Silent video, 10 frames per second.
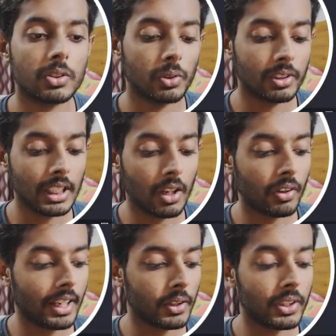So now
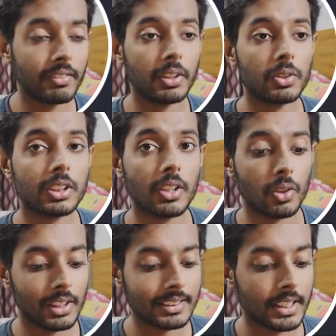I don't even use
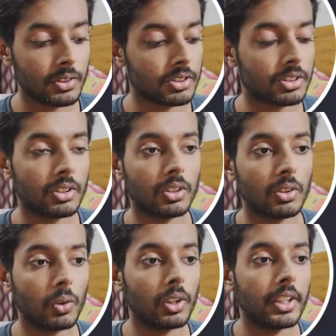controllers. I use
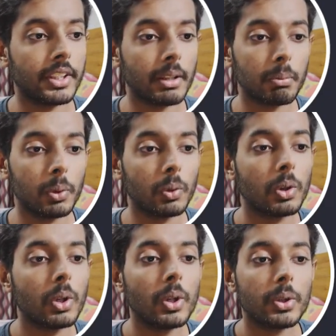:W
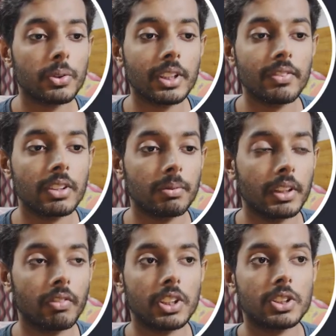to save
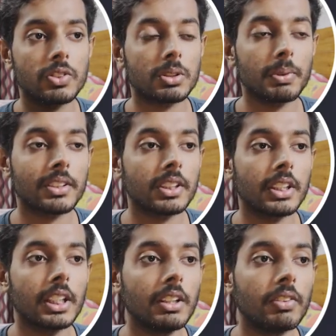something, which makes it
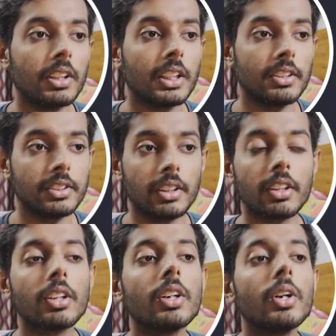even easier
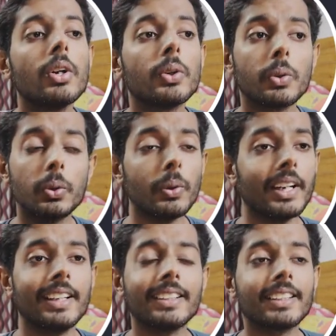to do
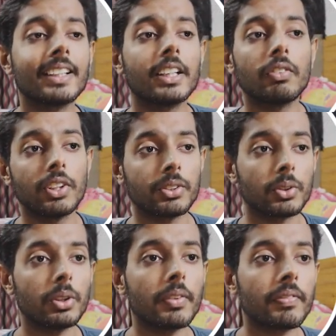anything in VS Code.